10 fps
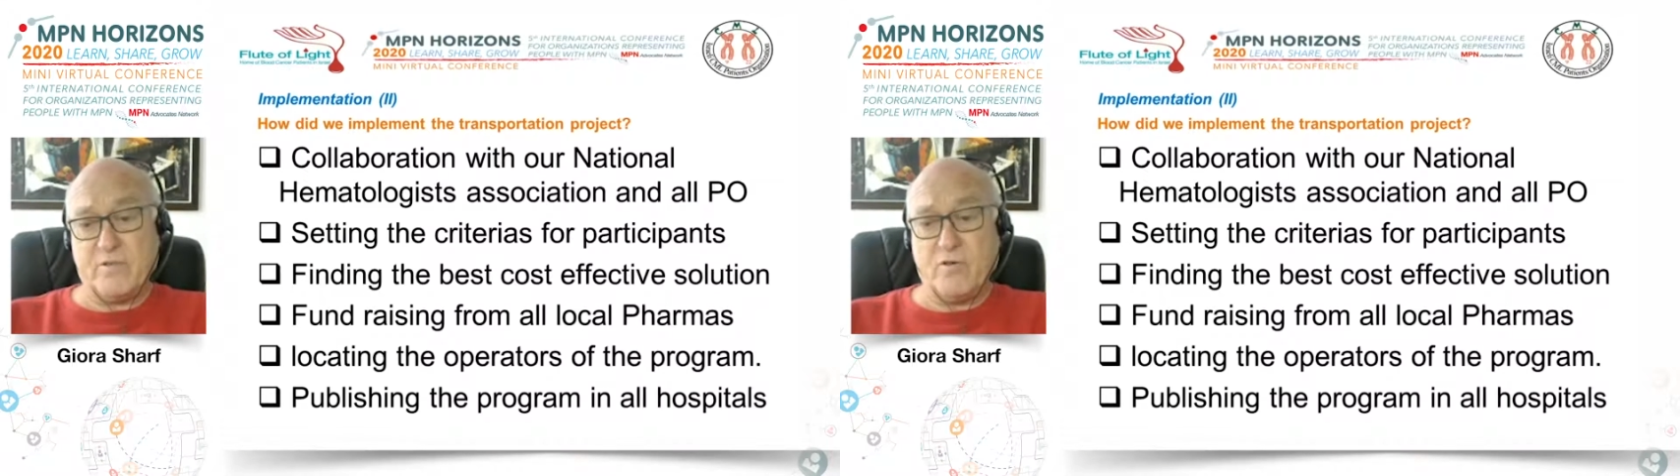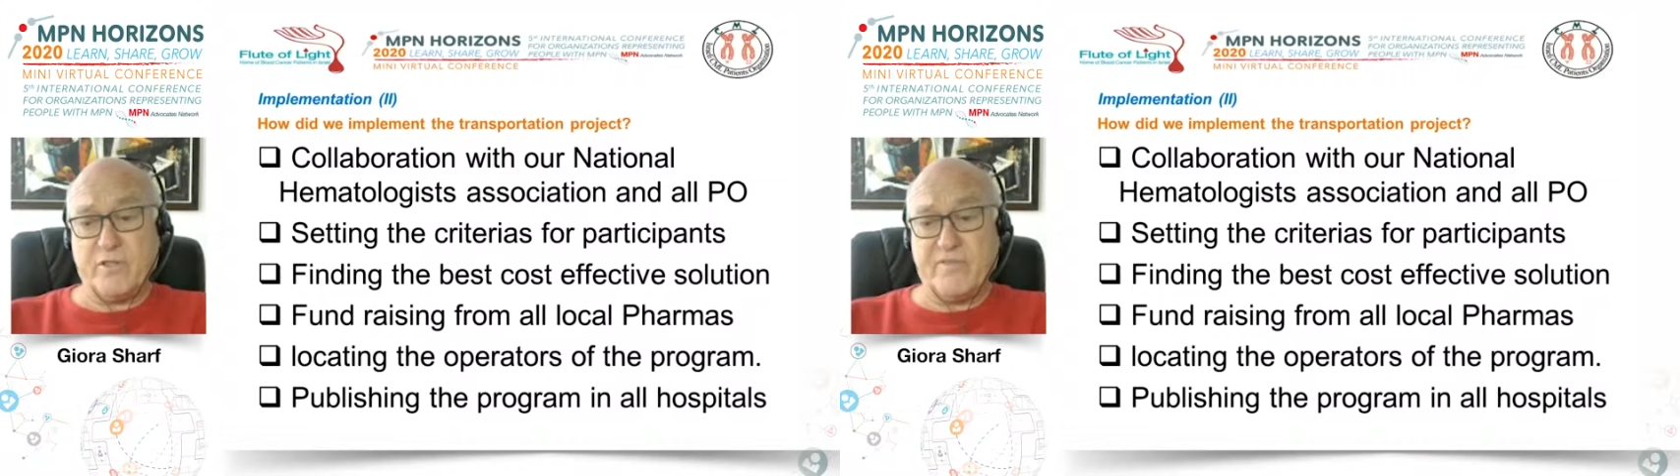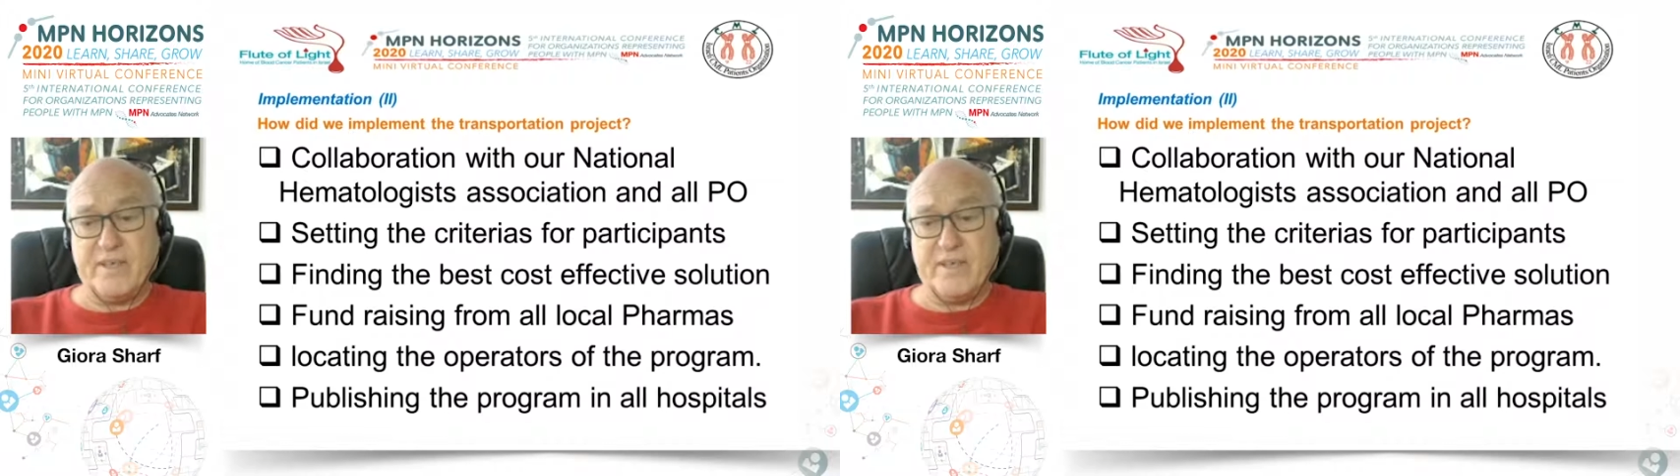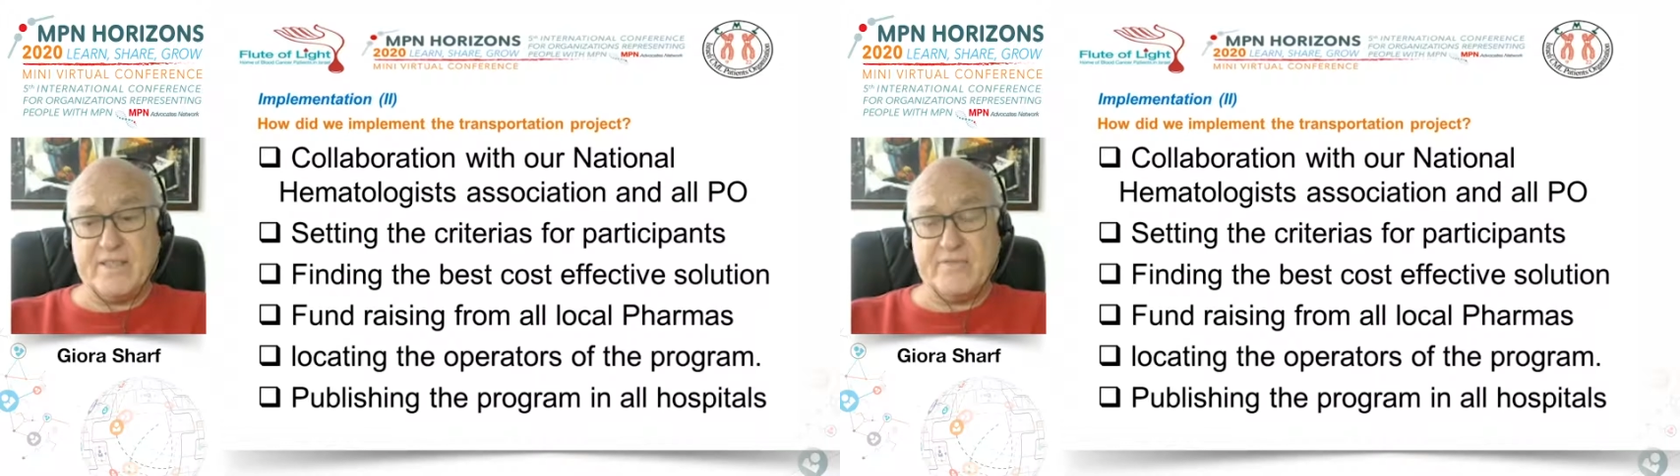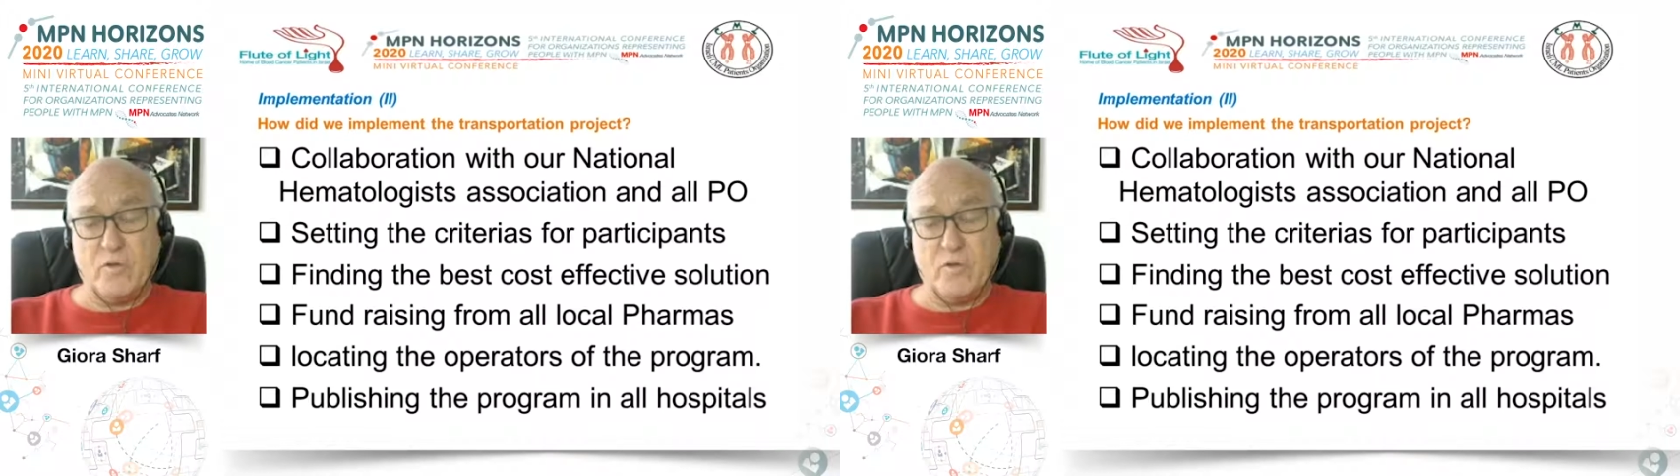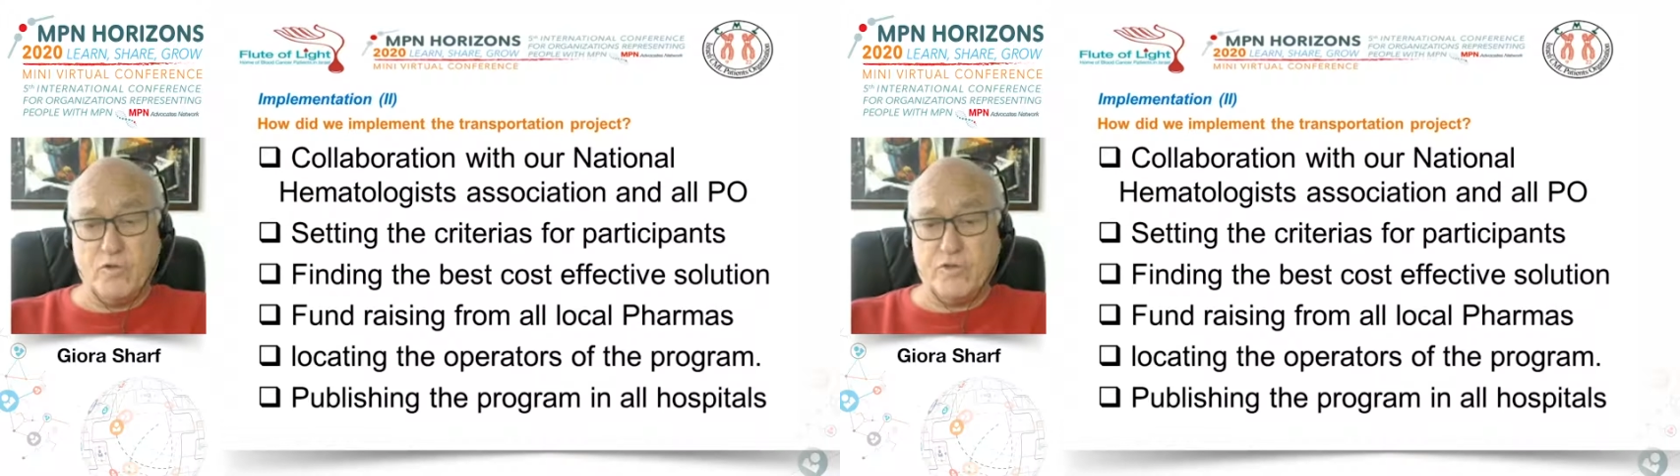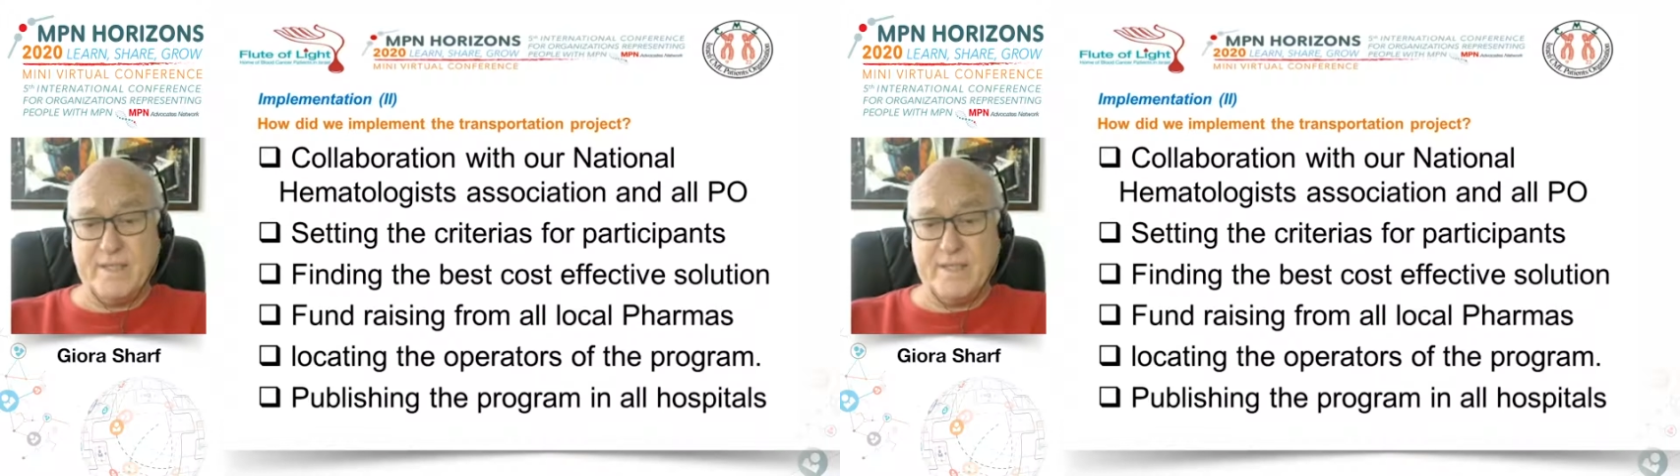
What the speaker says: cost-effective solution.